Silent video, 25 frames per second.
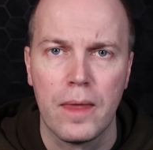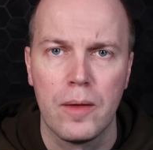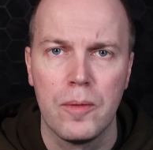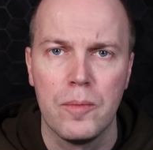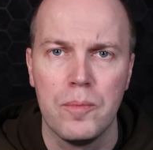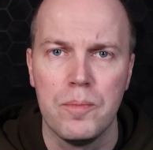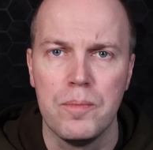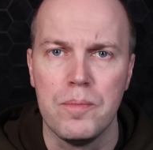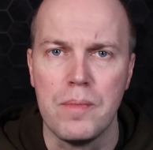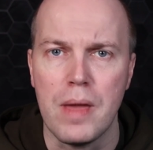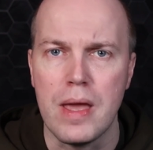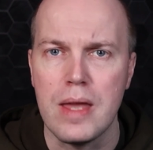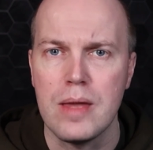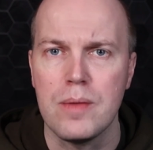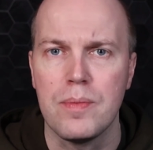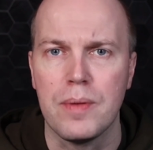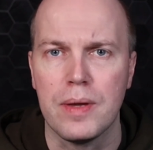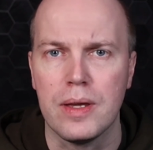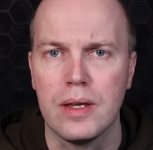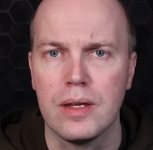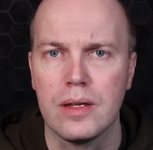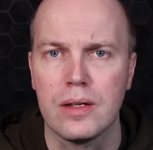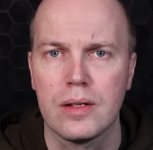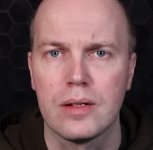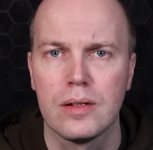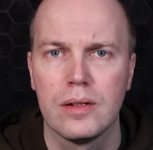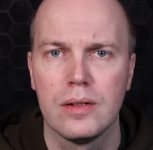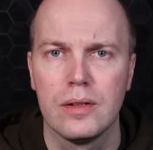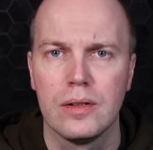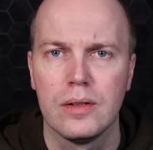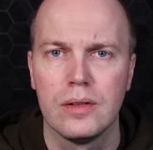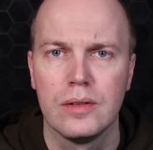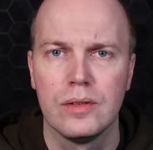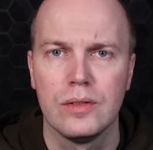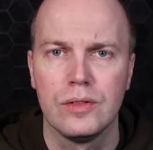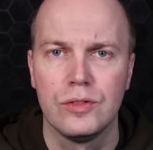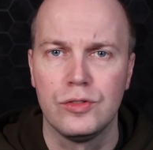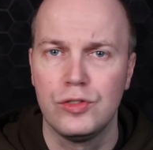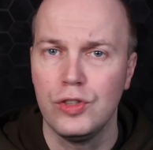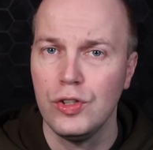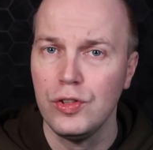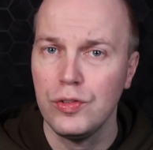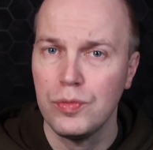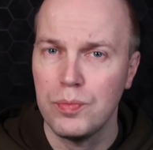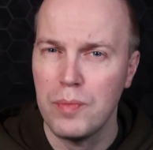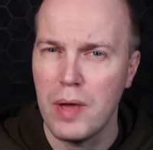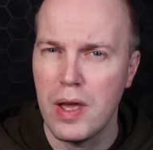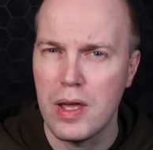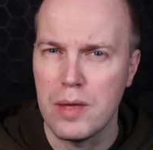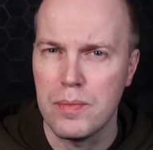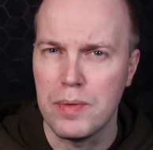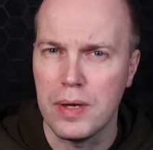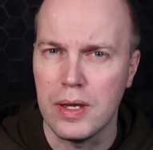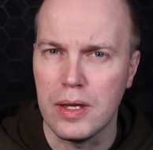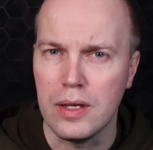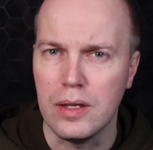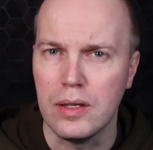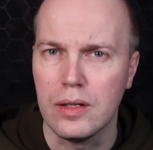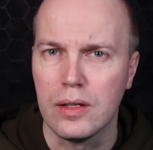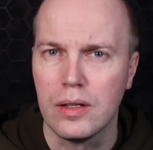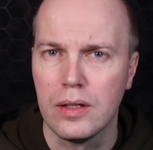Maybe, just maybe,